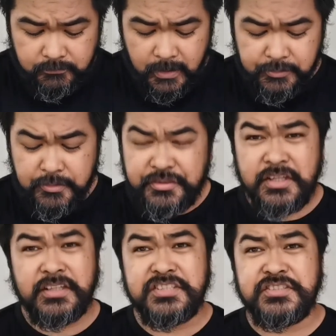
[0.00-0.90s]
I don't
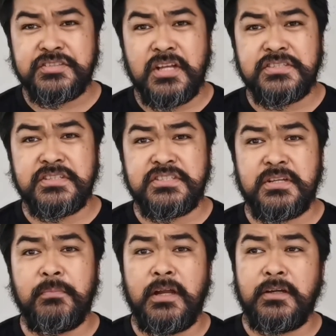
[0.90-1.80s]
think that's
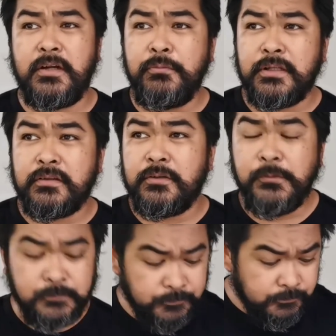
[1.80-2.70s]
Chebay rawit though,
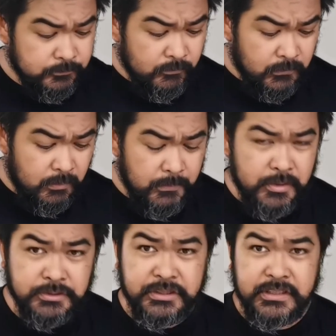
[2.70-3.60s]
because it